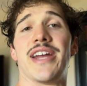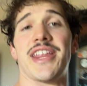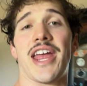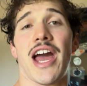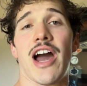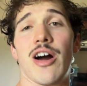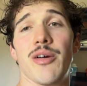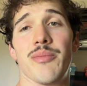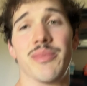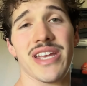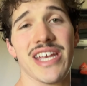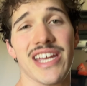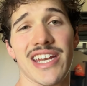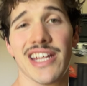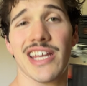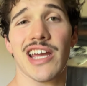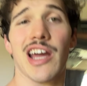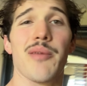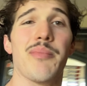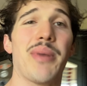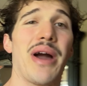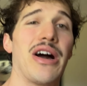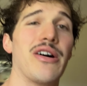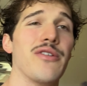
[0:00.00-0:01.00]
now I'm eating
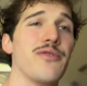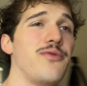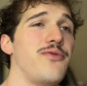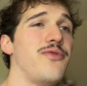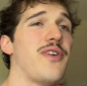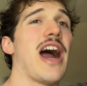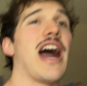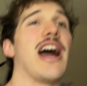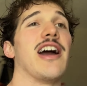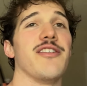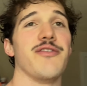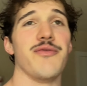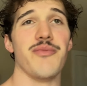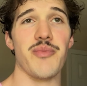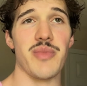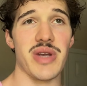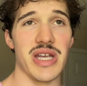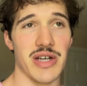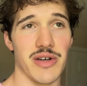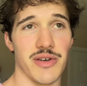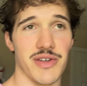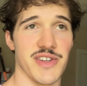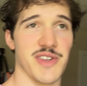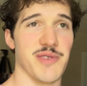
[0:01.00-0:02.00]
about 5
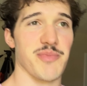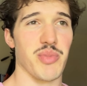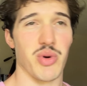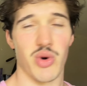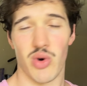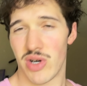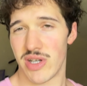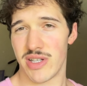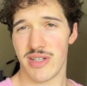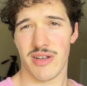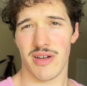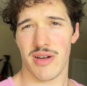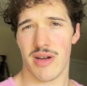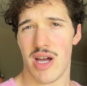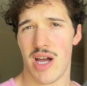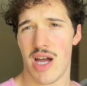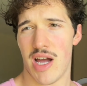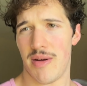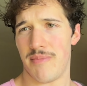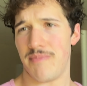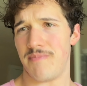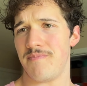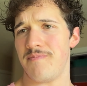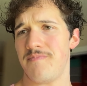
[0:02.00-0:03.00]
meals per
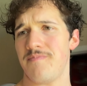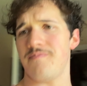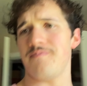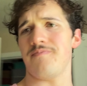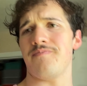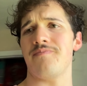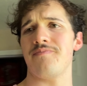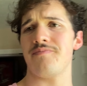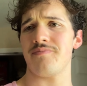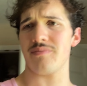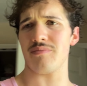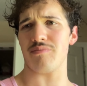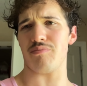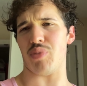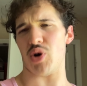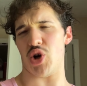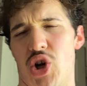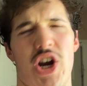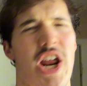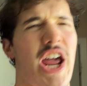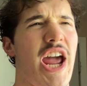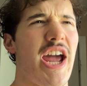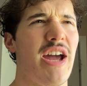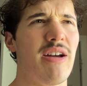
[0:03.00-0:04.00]

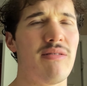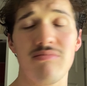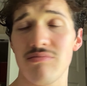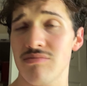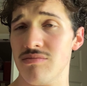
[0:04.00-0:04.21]
day.